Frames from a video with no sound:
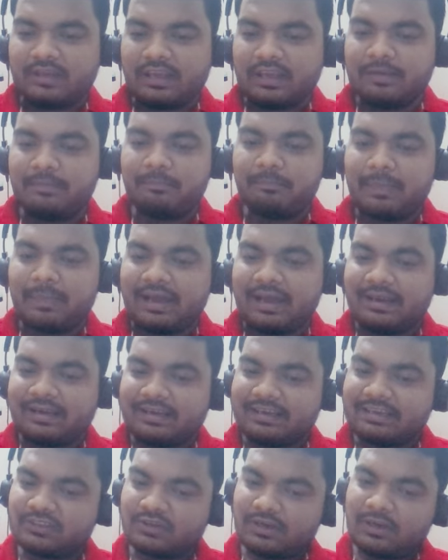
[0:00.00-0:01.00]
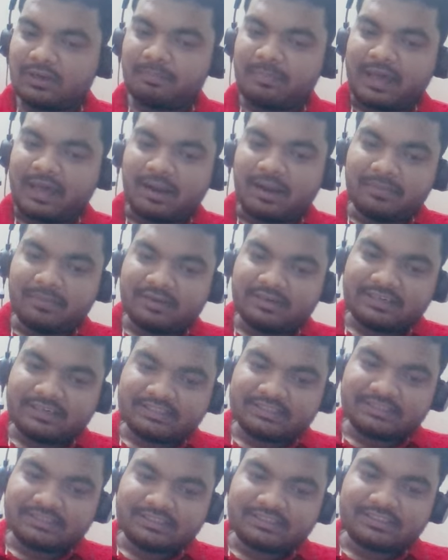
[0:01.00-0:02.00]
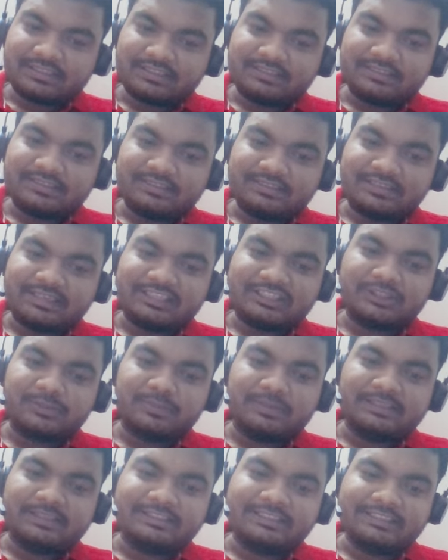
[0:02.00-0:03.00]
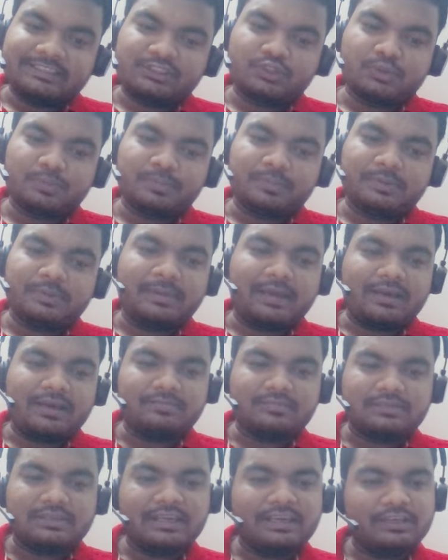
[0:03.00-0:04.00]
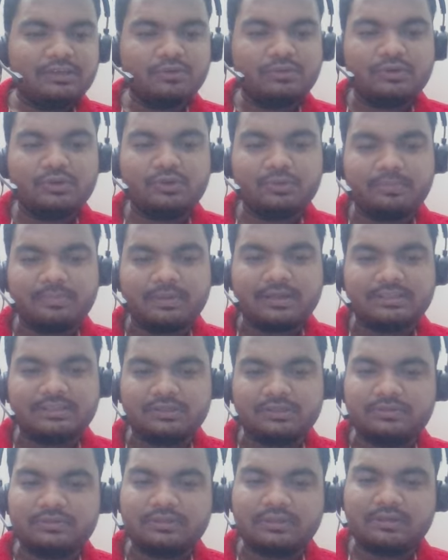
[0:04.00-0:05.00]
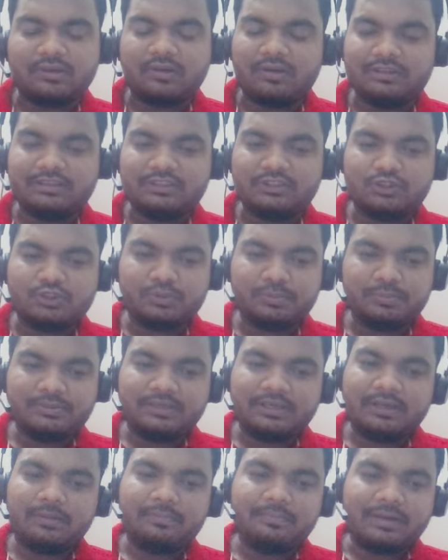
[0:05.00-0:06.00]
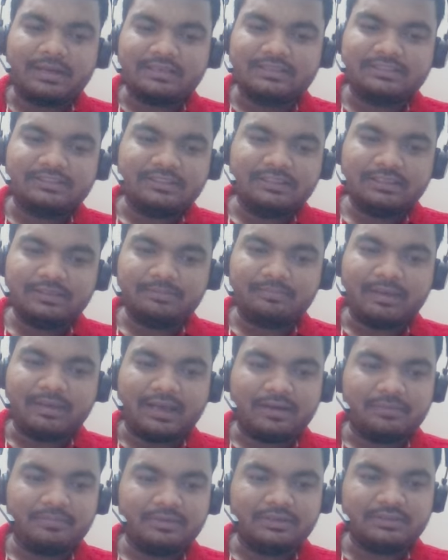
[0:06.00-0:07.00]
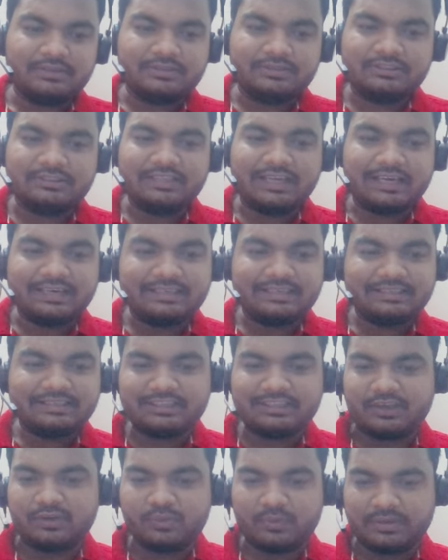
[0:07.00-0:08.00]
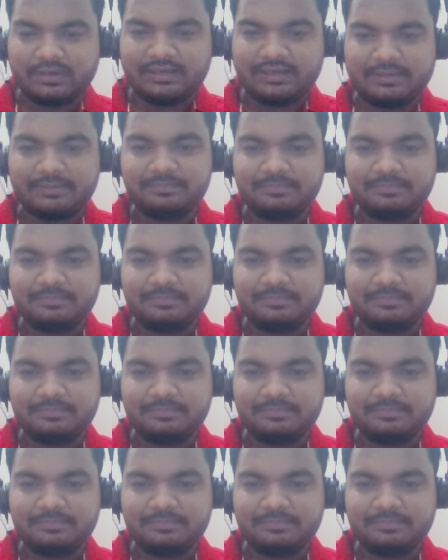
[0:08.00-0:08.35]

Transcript: If parent has only parameterized constructor, explicit super params, like you need to pass out, call the super and pass the parameters, that is required.